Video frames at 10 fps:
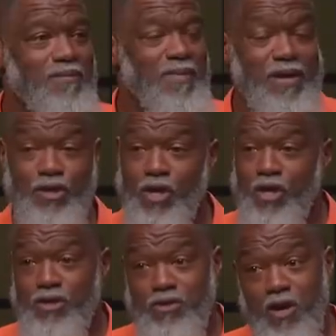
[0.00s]
Man,
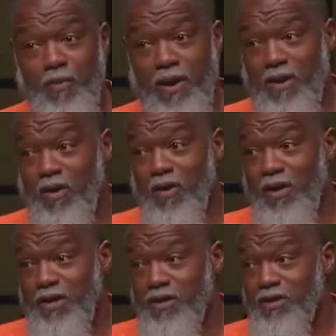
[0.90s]
talk about
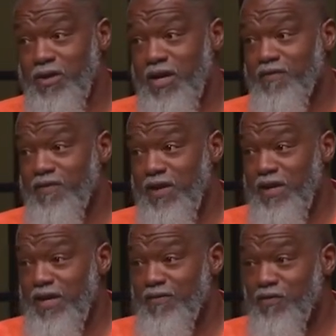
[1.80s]
calling good evil and
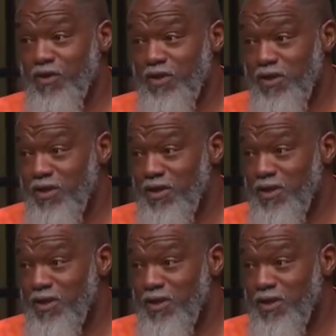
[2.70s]
evil good.